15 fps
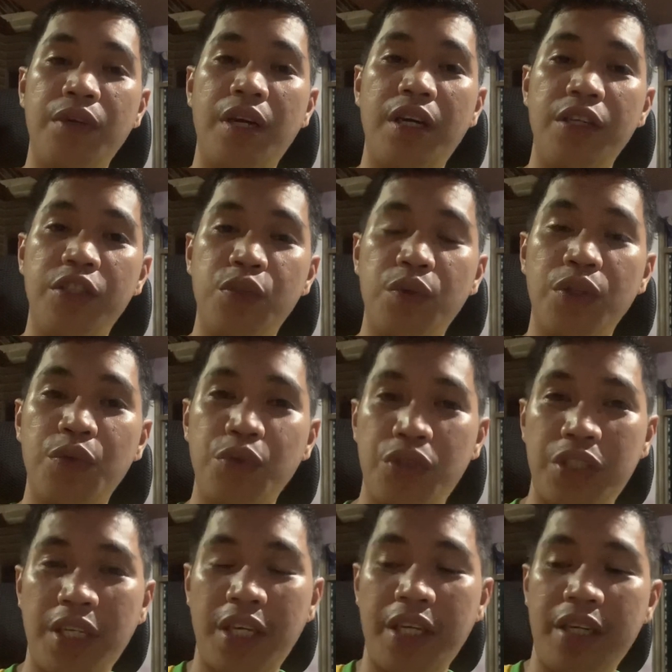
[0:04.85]
I just want to
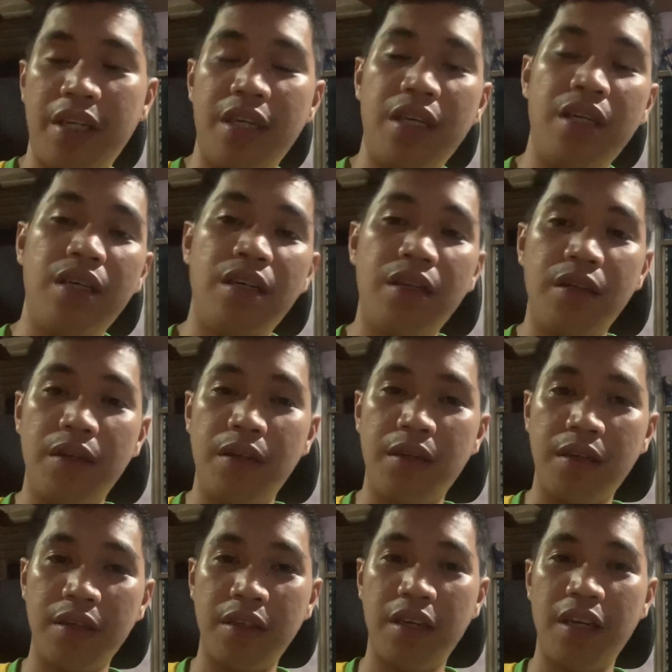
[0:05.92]
share
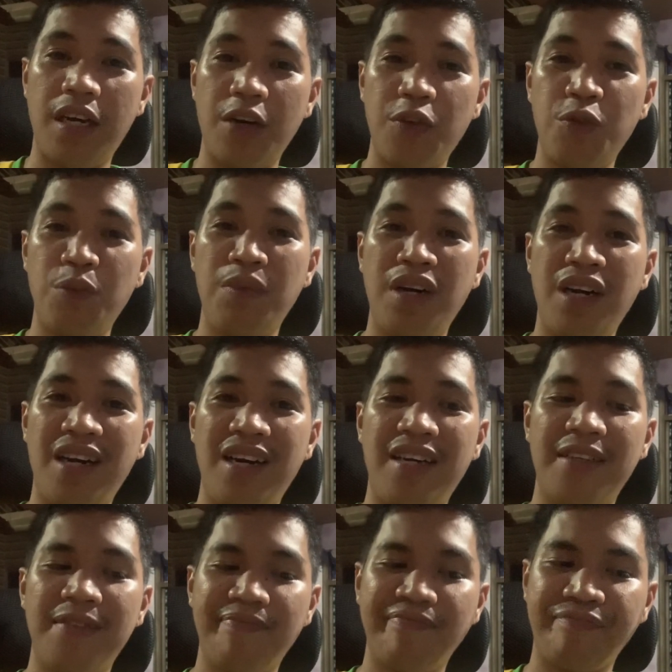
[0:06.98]
ang akong mga